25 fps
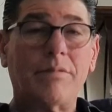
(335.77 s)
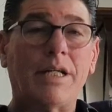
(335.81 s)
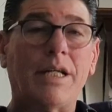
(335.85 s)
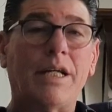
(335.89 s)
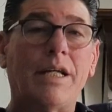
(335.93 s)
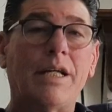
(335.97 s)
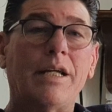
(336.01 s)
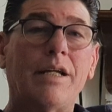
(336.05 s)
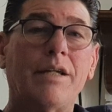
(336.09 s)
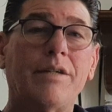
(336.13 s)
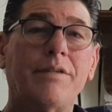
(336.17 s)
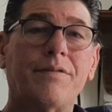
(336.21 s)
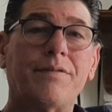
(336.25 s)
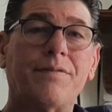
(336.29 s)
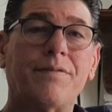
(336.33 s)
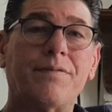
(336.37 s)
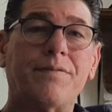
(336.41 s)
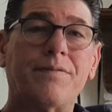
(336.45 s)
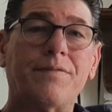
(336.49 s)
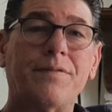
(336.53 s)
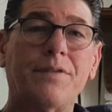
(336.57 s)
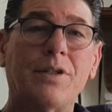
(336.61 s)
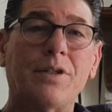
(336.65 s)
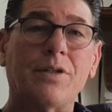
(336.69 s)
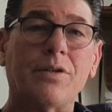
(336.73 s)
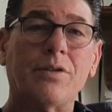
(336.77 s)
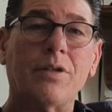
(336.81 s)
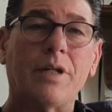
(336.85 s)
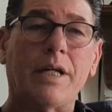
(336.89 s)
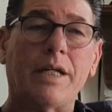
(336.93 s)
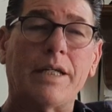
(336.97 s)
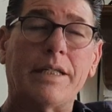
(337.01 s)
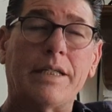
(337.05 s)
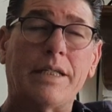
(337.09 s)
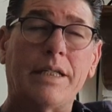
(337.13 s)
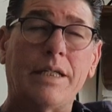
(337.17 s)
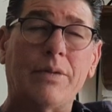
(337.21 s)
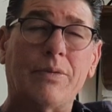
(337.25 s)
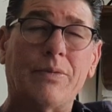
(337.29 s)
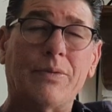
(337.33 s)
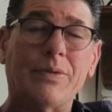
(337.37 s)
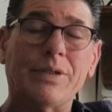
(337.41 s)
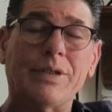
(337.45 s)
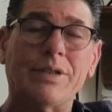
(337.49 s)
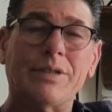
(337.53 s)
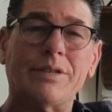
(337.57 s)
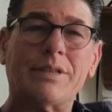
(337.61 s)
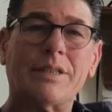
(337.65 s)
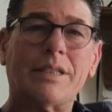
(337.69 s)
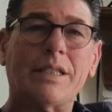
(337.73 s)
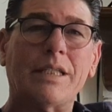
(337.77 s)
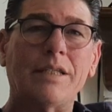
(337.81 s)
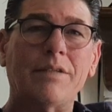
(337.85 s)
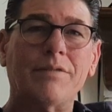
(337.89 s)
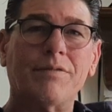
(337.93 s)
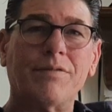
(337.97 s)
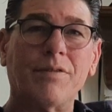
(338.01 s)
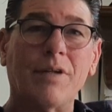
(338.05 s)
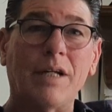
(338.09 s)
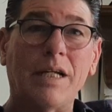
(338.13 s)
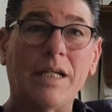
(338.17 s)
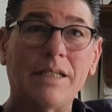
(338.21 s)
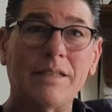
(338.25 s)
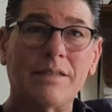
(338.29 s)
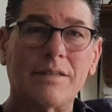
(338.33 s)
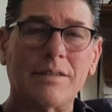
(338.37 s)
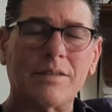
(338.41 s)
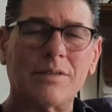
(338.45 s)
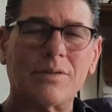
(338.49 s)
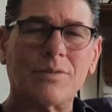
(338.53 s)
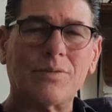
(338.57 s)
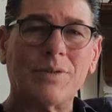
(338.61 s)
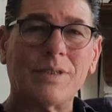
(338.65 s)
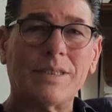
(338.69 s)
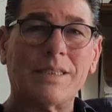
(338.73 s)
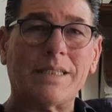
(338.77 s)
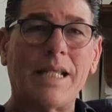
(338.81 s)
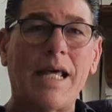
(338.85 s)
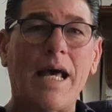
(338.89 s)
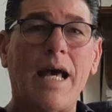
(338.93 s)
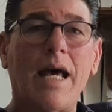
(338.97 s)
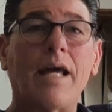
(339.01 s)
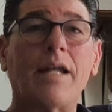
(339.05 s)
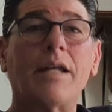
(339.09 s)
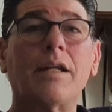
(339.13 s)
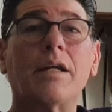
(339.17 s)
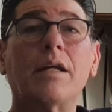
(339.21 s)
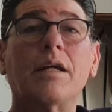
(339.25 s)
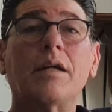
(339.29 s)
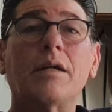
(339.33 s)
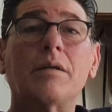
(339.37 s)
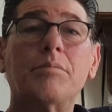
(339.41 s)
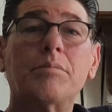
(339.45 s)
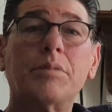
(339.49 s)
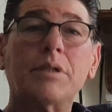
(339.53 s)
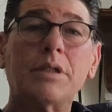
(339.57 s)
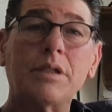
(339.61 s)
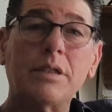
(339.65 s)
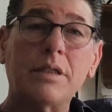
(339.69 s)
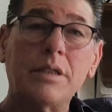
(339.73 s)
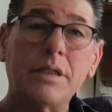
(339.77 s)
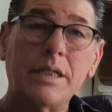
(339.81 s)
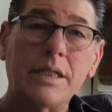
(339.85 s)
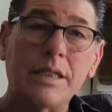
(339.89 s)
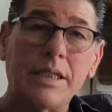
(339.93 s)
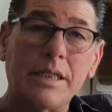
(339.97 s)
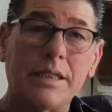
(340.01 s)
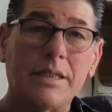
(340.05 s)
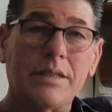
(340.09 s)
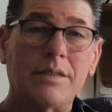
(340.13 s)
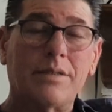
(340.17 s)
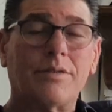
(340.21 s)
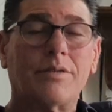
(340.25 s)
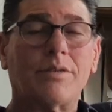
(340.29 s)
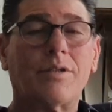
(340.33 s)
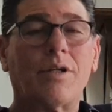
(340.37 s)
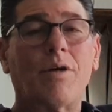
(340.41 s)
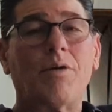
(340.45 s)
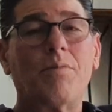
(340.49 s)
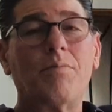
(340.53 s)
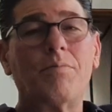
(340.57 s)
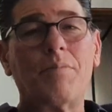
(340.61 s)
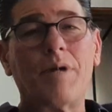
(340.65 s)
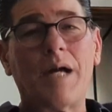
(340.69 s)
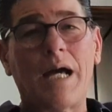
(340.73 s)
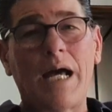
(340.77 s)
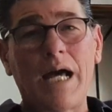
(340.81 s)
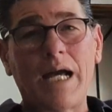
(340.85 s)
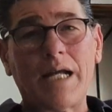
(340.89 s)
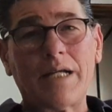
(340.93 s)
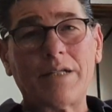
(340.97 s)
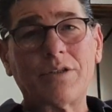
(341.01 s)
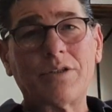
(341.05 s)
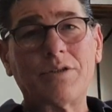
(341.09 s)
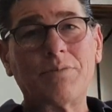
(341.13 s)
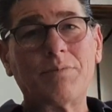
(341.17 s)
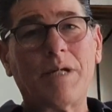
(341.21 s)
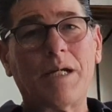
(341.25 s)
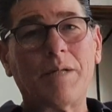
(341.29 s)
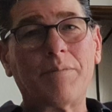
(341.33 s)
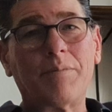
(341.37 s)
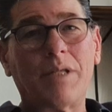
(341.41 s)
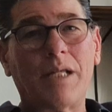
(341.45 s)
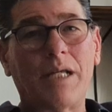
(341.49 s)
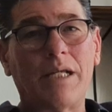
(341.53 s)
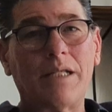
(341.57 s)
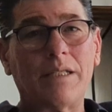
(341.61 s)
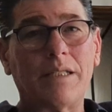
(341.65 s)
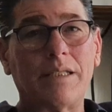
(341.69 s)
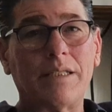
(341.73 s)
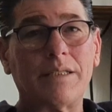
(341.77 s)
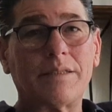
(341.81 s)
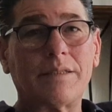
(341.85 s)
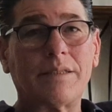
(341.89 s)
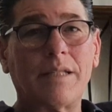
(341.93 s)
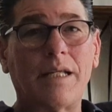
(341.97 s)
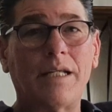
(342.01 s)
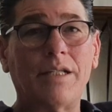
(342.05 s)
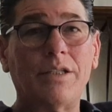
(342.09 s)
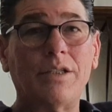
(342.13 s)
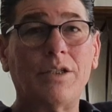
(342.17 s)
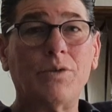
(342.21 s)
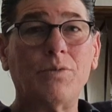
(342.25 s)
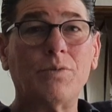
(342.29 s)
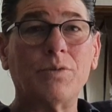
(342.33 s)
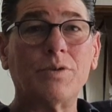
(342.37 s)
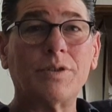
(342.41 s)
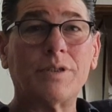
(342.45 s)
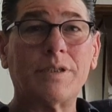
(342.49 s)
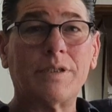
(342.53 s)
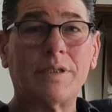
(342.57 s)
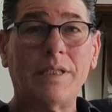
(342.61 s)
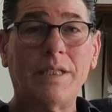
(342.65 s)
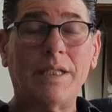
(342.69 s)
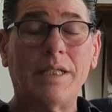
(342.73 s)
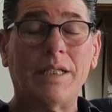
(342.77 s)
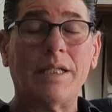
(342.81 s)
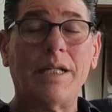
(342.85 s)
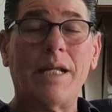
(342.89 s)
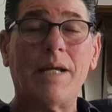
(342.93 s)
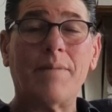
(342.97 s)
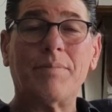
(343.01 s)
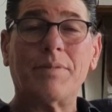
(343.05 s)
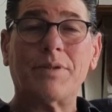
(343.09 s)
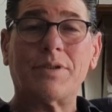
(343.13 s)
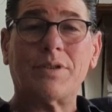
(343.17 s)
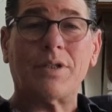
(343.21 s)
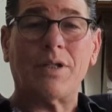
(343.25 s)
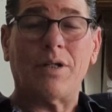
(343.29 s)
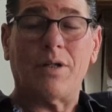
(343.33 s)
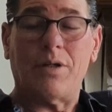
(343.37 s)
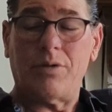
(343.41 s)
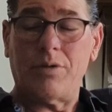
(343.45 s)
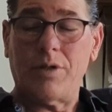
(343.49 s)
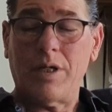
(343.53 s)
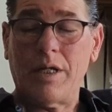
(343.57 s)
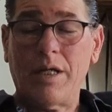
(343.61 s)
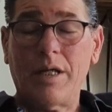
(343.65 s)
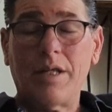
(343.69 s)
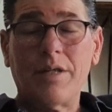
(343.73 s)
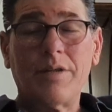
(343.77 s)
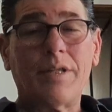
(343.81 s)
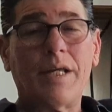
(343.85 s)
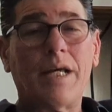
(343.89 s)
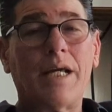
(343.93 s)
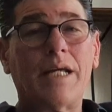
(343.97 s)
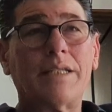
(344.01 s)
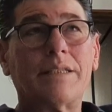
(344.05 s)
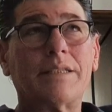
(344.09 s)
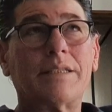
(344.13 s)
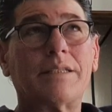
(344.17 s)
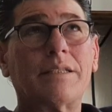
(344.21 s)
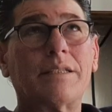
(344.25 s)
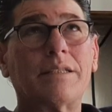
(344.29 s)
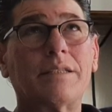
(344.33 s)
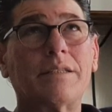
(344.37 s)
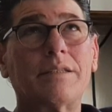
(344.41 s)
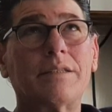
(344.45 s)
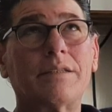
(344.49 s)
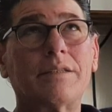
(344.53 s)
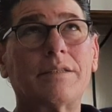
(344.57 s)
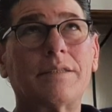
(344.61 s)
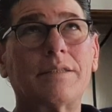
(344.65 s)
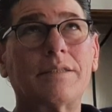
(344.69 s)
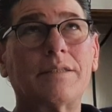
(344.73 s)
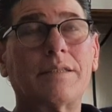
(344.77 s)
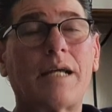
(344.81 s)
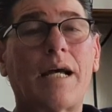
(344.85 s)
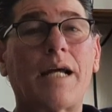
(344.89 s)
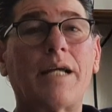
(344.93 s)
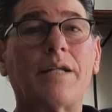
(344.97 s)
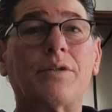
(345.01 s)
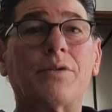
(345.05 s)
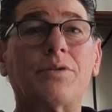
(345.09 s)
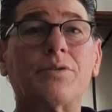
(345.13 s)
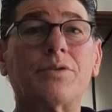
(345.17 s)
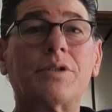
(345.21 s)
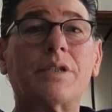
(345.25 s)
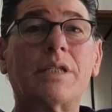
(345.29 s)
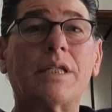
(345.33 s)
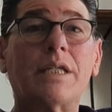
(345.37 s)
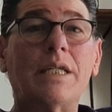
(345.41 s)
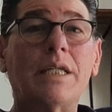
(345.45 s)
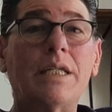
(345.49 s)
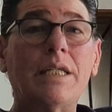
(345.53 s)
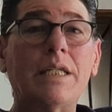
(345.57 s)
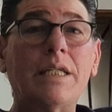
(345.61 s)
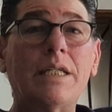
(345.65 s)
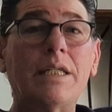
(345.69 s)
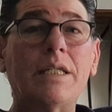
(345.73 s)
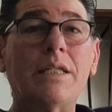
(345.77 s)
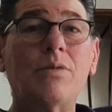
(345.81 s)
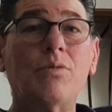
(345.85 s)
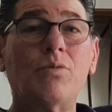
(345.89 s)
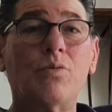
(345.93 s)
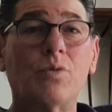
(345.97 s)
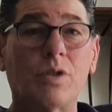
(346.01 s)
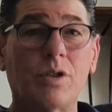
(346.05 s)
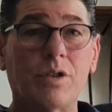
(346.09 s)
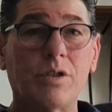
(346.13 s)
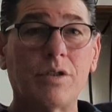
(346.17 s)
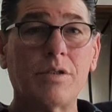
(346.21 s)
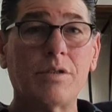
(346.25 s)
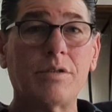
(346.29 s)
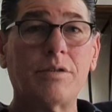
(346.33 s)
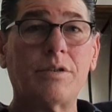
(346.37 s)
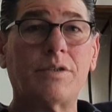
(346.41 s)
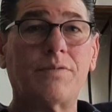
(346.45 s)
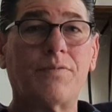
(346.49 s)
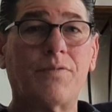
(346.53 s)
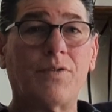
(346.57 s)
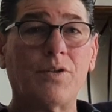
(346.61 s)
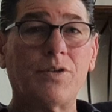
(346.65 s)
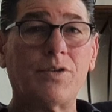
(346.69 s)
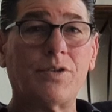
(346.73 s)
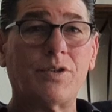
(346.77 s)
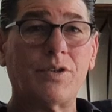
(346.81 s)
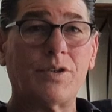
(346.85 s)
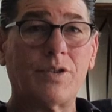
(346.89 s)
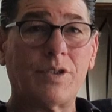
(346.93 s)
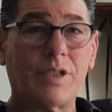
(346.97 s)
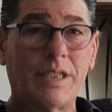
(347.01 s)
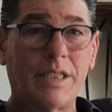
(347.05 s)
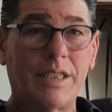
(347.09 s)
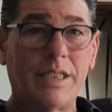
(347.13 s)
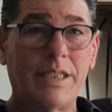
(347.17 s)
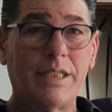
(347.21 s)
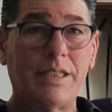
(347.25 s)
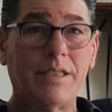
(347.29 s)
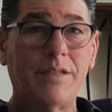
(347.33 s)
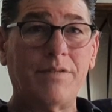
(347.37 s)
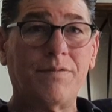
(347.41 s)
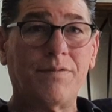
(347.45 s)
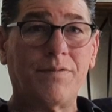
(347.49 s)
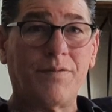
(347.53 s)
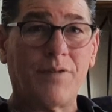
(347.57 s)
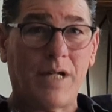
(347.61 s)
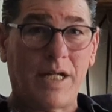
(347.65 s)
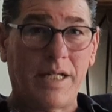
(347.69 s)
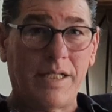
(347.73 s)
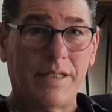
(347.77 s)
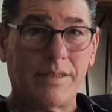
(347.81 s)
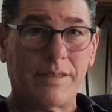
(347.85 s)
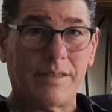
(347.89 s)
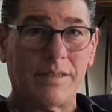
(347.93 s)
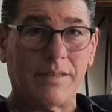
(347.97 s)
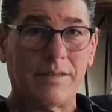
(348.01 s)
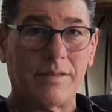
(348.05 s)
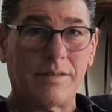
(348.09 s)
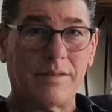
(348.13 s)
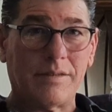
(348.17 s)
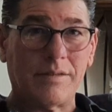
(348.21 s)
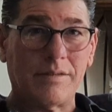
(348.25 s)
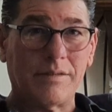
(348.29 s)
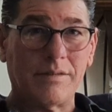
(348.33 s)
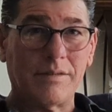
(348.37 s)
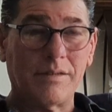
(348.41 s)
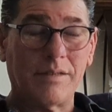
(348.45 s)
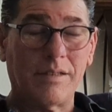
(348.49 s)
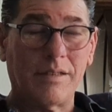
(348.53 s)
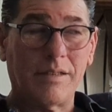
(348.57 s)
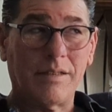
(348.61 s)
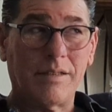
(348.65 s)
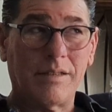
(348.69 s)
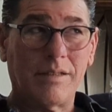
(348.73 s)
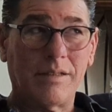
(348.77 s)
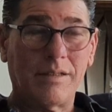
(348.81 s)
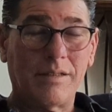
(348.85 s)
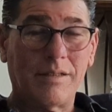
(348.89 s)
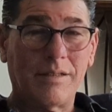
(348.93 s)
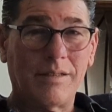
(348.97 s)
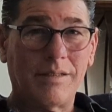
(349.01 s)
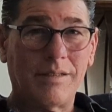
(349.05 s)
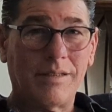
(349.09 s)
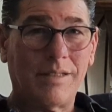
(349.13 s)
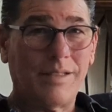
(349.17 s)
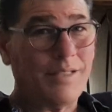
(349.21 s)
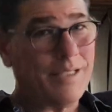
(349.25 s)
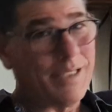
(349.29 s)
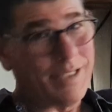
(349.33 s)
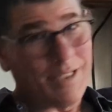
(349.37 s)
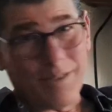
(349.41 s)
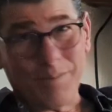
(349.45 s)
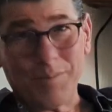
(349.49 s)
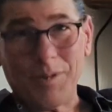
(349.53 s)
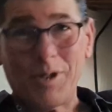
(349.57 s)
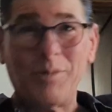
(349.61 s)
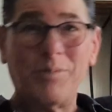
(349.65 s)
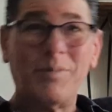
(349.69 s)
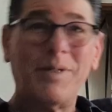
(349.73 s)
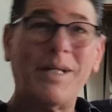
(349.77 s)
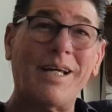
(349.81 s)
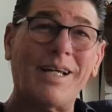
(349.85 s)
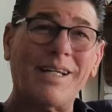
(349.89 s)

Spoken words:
if you're like keywords, key phrases, what's that? Please go back to my playlist and you will see an episode that is entitled Keywords versus Key Phrases. And then come on